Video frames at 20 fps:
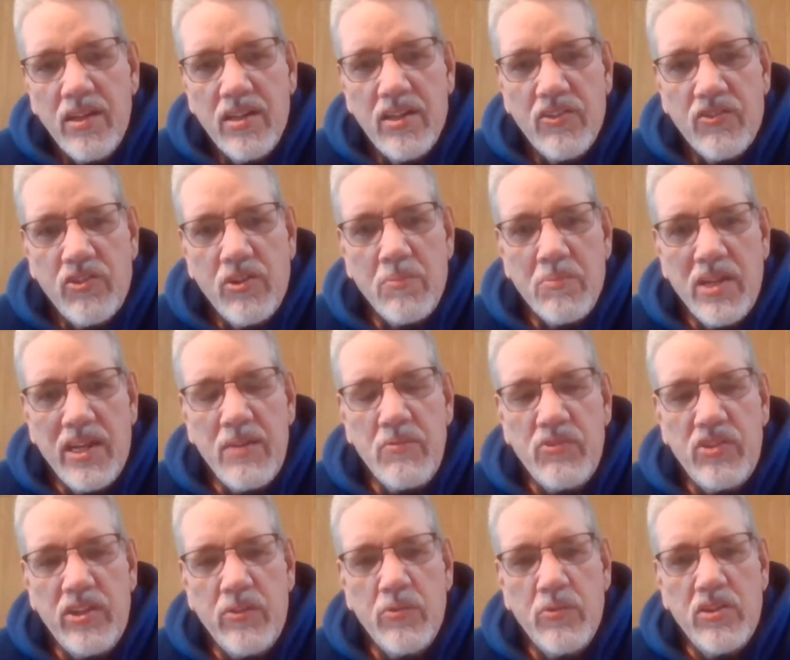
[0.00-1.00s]

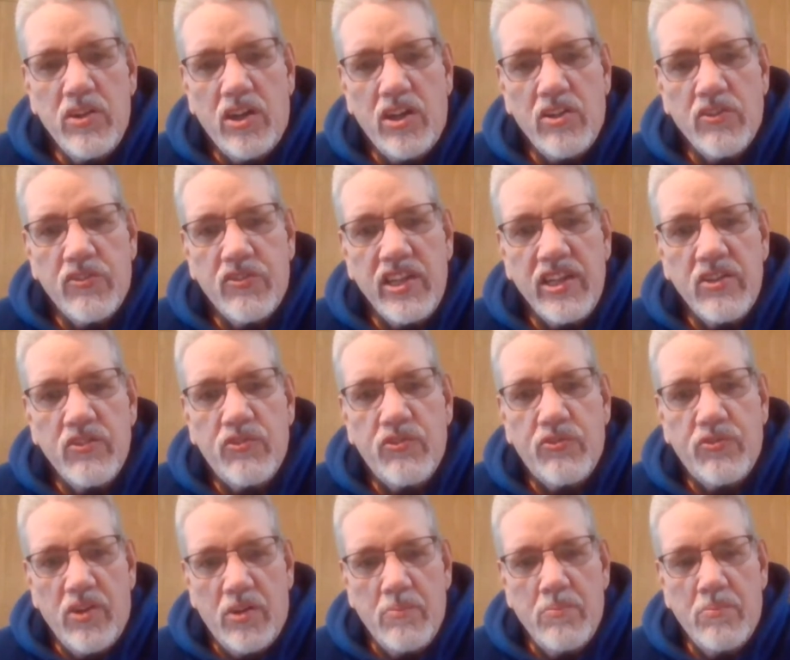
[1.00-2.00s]
Sometimes he would haul things
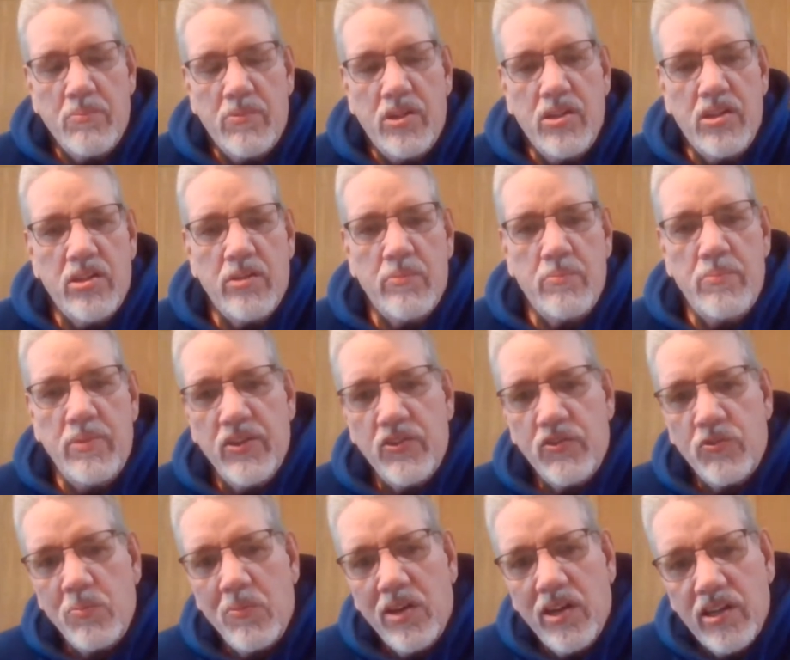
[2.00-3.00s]
from
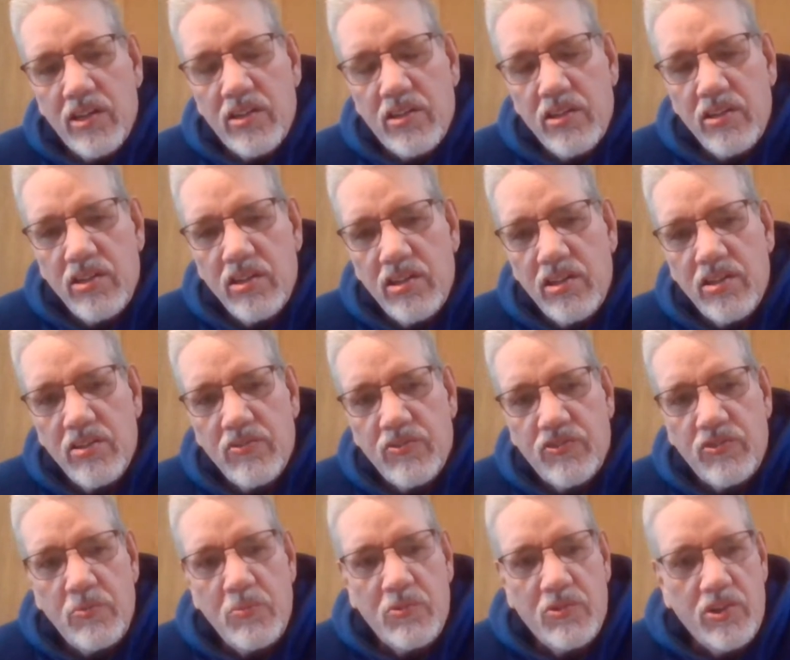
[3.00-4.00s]
Bismarck,
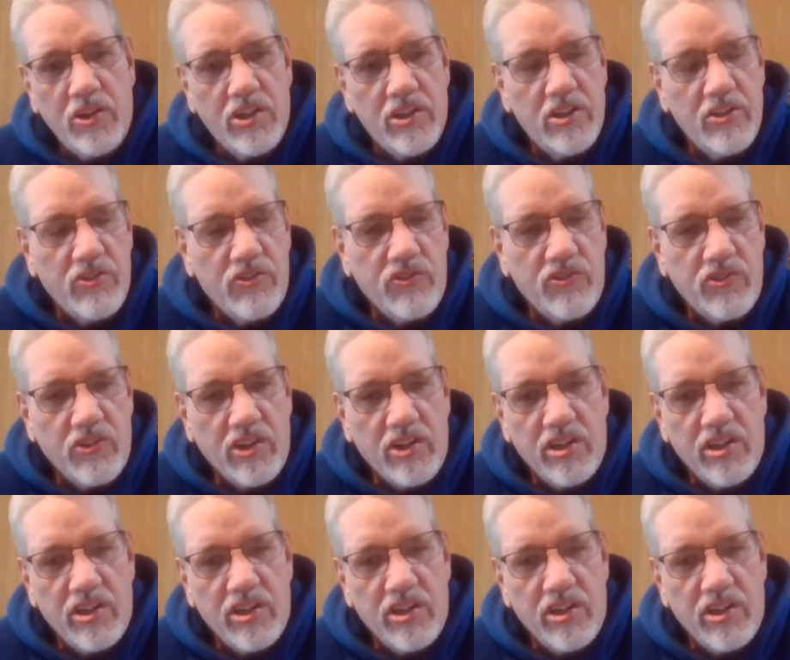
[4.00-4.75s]
some goods,